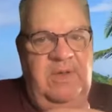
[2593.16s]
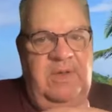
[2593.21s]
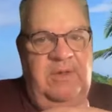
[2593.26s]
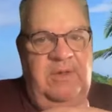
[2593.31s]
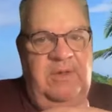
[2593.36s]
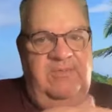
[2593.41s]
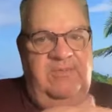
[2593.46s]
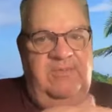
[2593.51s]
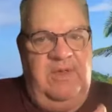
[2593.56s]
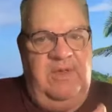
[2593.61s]

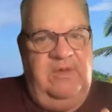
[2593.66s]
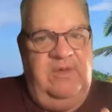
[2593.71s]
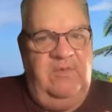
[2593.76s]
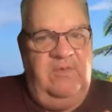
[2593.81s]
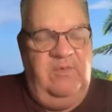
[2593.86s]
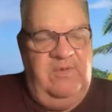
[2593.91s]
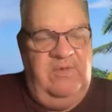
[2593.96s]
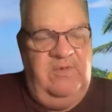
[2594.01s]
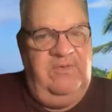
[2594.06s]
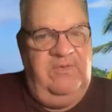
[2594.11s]
so the
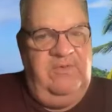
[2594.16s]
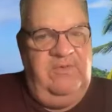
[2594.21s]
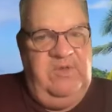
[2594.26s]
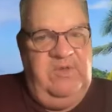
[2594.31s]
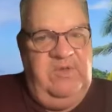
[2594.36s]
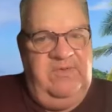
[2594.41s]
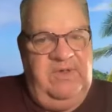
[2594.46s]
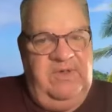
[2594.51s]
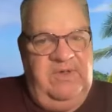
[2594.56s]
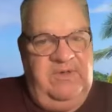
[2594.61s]
worship
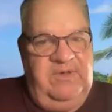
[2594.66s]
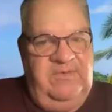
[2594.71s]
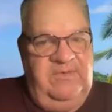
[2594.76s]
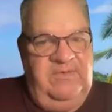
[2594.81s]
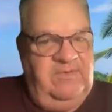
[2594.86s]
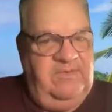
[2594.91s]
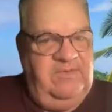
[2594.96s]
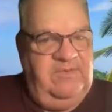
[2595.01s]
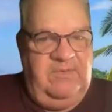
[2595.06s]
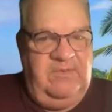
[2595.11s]
music
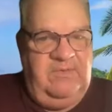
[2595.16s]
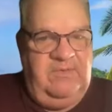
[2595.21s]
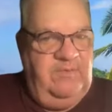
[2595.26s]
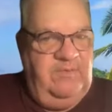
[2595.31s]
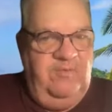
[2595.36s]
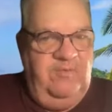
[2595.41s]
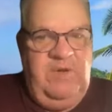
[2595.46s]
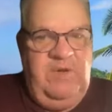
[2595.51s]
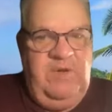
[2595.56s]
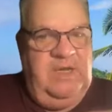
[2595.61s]
is
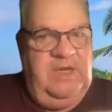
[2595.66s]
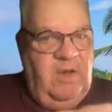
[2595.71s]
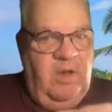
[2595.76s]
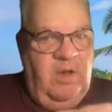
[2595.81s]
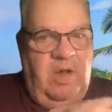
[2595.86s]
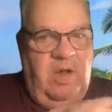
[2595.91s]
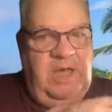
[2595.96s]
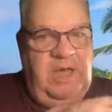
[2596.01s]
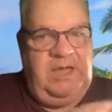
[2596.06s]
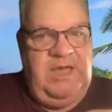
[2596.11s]
really
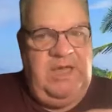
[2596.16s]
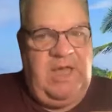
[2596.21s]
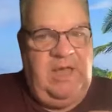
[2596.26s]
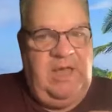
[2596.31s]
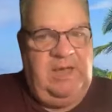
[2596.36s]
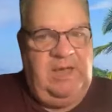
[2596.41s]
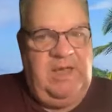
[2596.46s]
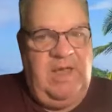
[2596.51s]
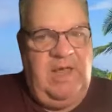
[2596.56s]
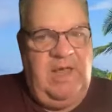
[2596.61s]
high
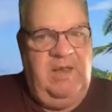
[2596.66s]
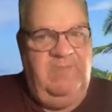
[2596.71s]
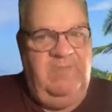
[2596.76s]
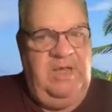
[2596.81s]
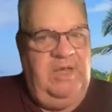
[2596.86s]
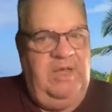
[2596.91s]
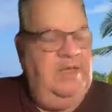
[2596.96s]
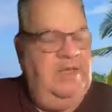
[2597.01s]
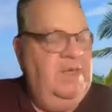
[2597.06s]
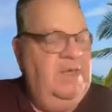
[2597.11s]

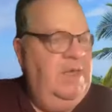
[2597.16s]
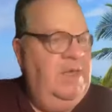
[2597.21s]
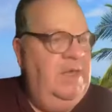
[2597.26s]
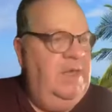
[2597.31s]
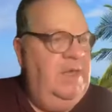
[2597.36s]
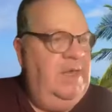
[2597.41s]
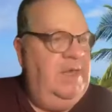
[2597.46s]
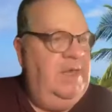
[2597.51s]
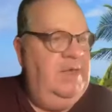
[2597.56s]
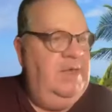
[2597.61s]
caliber.
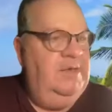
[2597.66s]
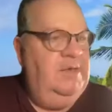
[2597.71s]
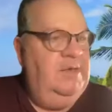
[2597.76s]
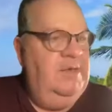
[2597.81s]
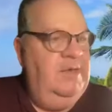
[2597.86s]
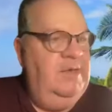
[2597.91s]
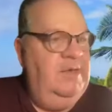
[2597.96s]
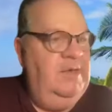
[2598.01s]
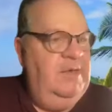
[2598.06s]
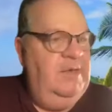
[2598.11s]
And
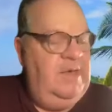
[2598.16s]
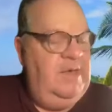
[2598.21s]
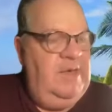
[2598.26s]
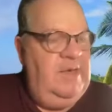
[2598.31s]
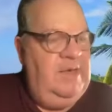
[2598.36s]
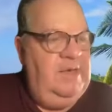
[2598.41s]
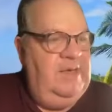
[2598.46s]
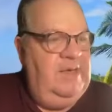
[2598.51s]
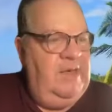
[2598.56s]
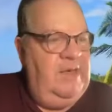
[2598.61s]

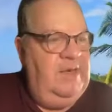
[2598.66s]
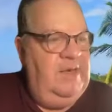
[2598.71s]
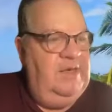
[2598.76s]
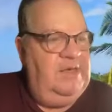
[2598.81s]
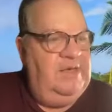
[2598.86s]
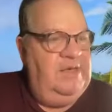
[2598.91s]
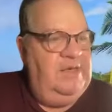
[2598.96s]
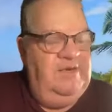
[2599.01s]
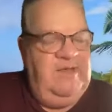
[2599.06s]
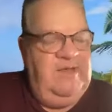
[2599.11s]
the
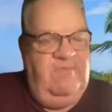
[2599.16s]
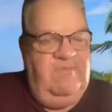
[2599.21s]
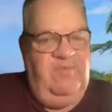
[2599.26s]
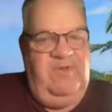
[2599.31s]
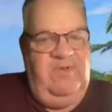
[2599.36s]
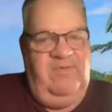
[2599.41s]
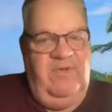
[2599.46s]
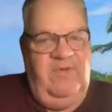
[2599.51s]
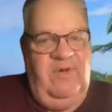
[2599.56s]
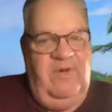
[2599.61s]
contemporary
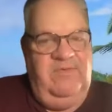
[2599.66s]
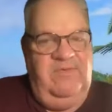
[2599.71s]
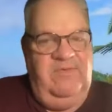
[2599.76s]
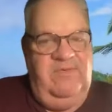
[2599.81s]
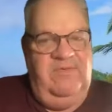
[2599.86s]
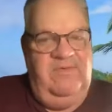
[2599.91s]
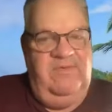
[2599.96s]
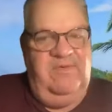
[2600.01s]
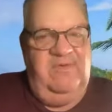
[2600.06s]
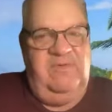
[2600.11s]
songs are
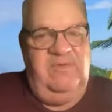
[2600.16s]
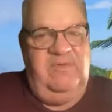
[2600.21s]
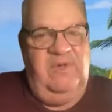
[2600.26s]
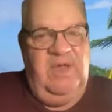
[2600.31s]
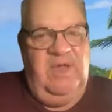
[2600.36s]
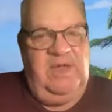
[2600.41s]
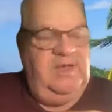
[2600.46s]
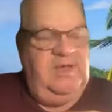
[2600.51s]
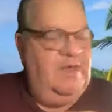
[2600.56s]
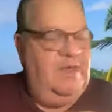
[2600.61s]
just
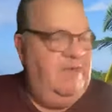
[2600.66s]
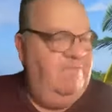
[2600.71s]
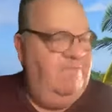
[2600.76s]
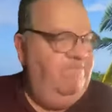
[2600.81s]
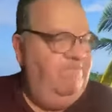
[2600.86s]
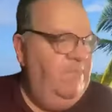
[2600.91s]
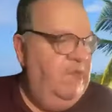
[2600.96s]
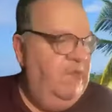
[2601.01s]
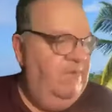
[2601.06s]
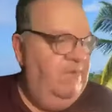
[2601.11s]
like
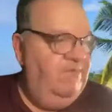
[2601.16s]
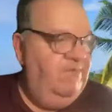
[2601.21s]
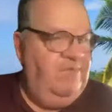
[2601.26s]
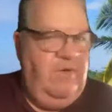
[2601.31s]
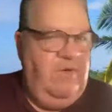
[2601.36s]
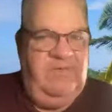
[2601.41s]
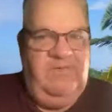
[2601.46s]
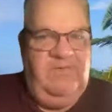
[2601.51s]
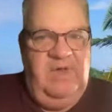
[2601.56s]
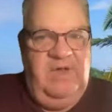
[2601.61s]

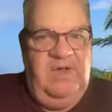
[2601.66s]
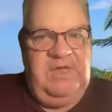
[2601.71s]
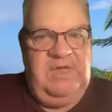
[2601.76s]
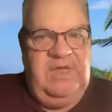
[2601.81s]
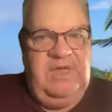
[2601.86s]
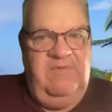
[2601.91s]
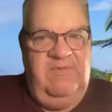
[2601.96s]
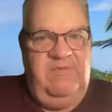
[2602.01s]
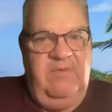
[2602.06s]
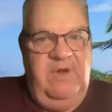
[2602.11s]
songs like
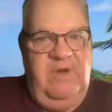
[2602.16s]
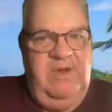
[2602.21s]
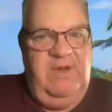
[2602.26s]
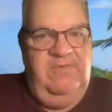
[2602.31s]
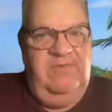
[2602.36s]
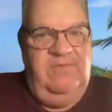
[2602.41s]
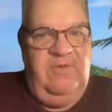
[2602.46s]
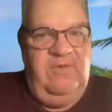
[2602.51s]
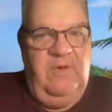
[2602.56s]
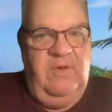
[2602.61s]
Keith Green
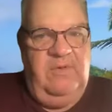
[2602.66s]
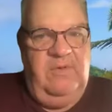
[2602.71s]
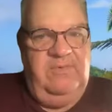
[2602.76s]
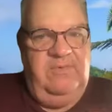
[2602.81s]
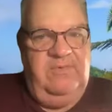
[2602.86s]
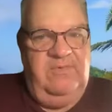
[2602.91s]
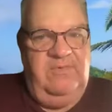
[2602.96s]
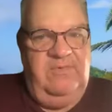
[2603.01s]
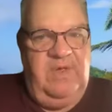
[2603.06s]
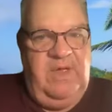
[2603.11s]

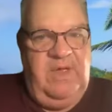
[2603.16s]
songs,